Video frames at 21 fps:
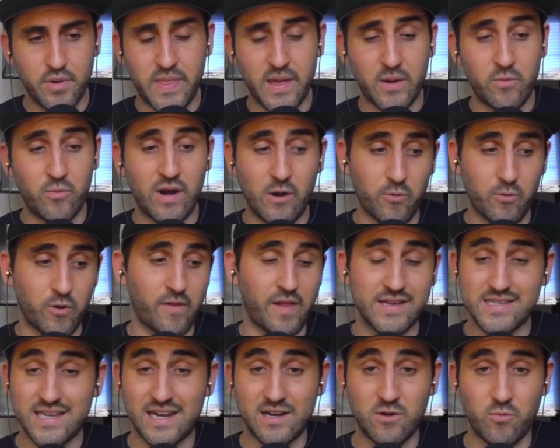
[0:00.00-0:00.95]
But then when I
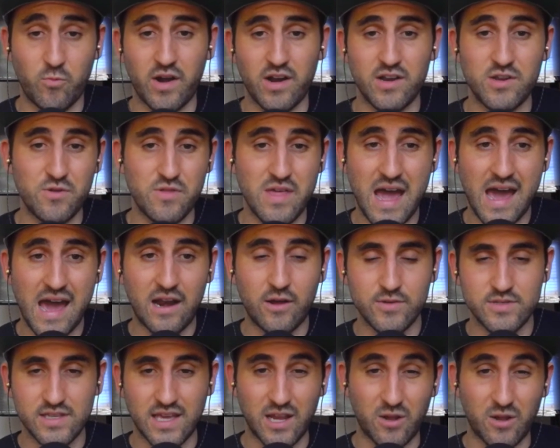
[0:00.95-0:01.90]
realized I didn't want to do
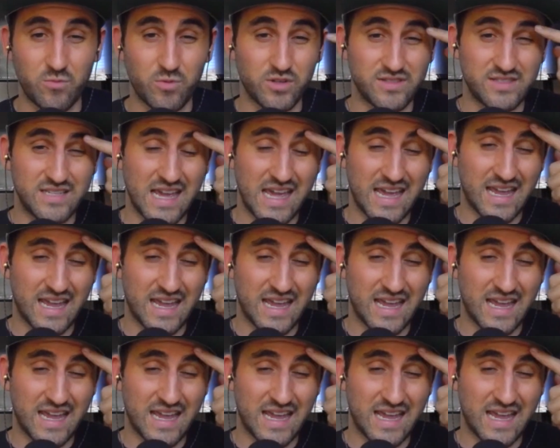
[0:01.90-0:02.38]
that, I was like, well,